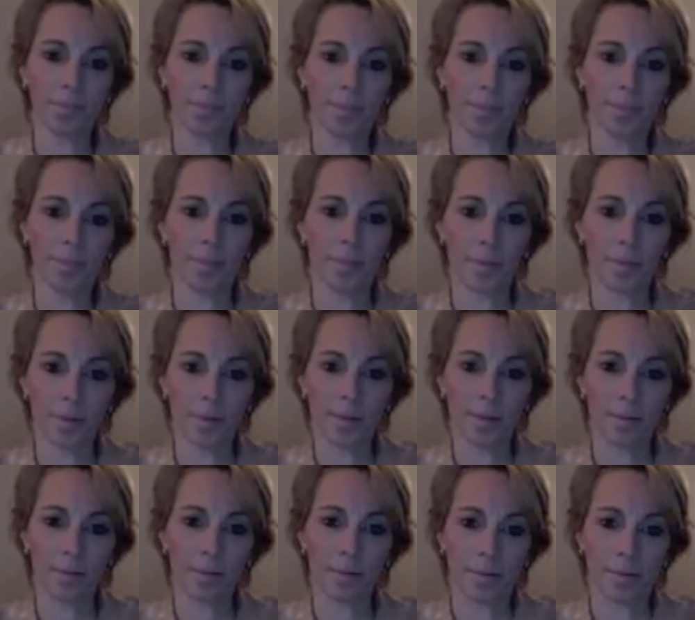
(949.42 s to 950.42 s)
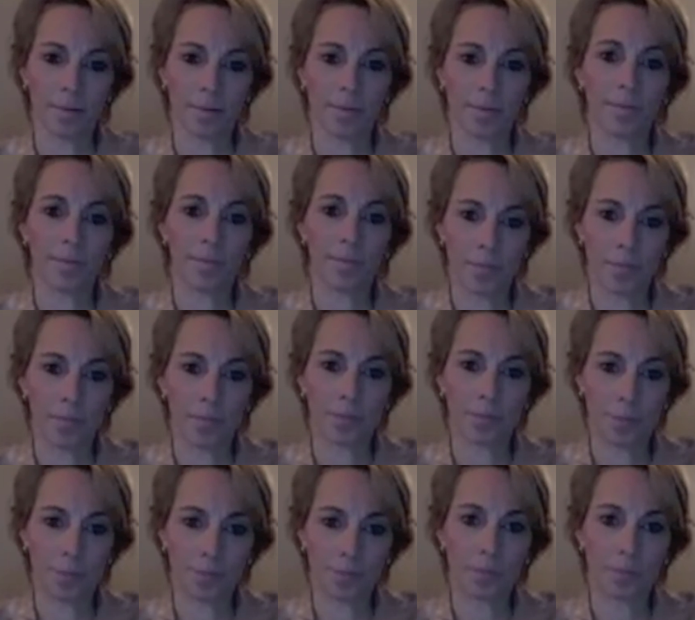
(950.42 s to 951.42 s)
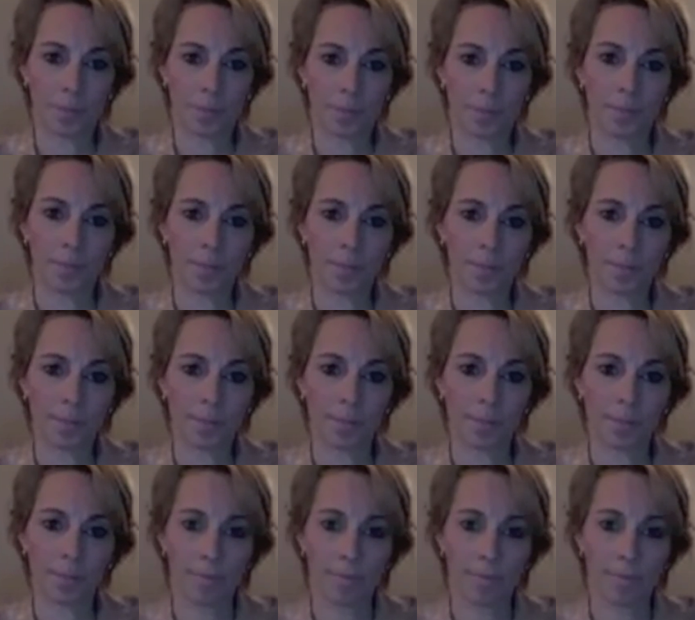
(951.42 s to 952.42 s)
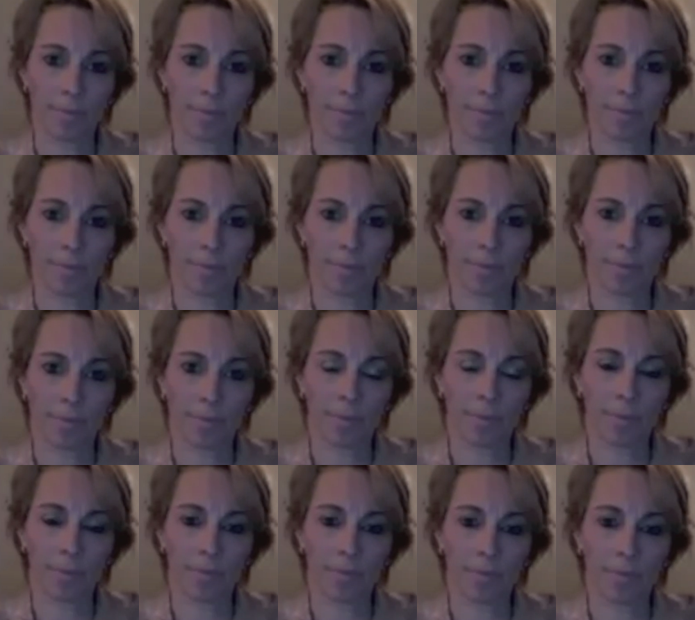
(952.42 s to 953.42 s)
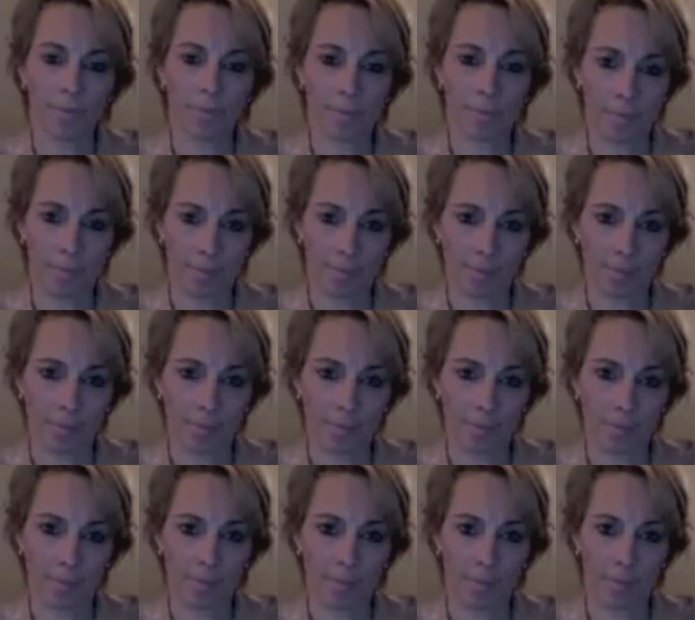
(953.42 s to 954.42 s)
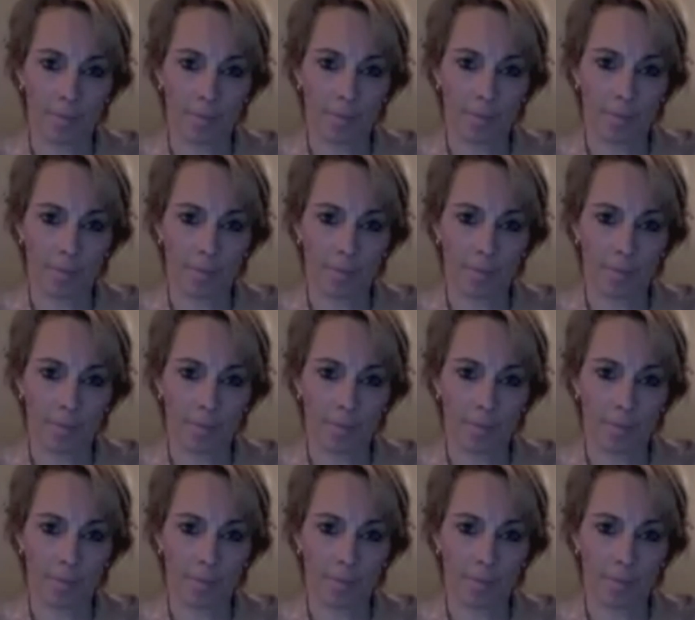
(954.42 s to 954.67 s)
The person shown says nothing.